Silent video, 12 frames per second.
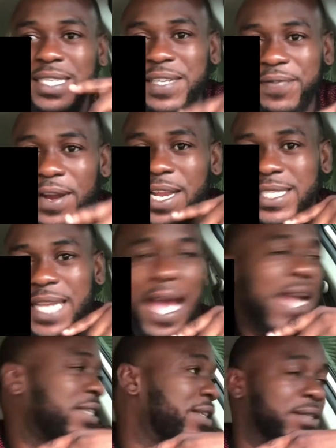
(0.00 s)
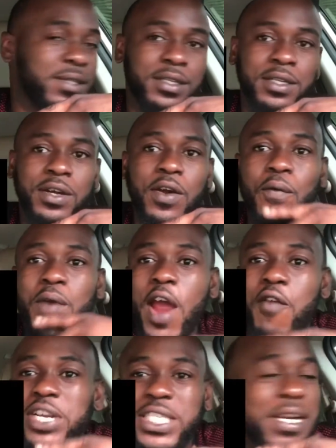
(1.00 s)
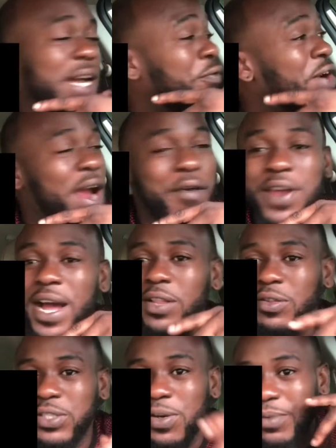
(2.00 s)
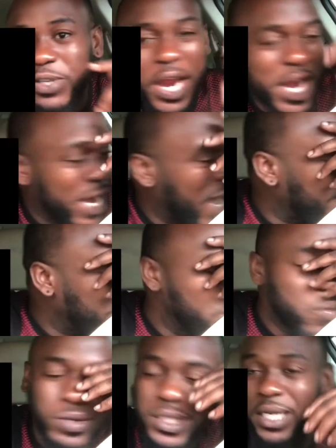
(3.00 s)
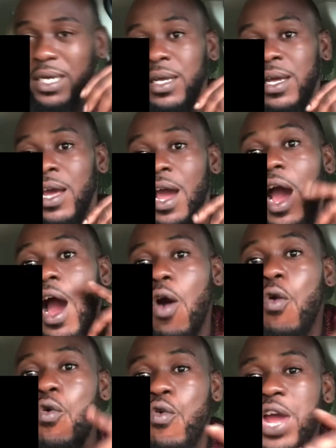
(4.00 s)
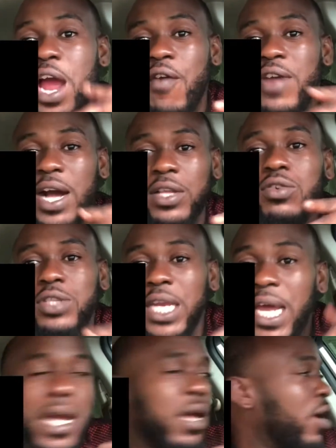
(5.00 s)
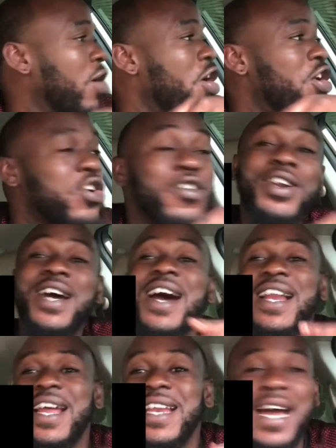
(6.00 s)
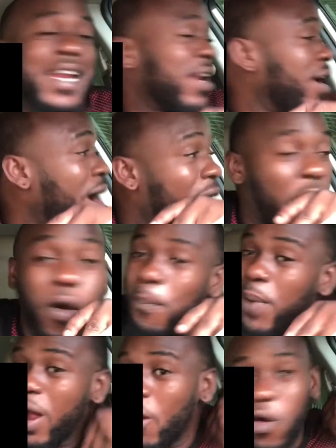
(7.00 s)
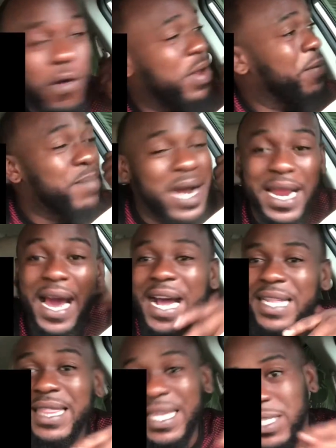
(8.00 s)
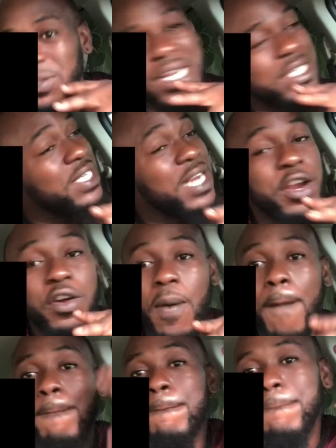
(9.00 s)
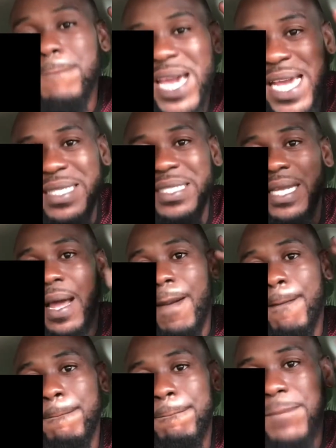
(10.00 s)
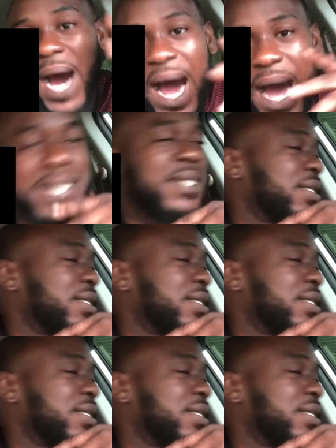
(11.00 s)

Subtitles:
from the title, we are react to some Trinidad music. Who we are react to today? None other than an up and coming mad artist from Trinidad, no, Medz Bass.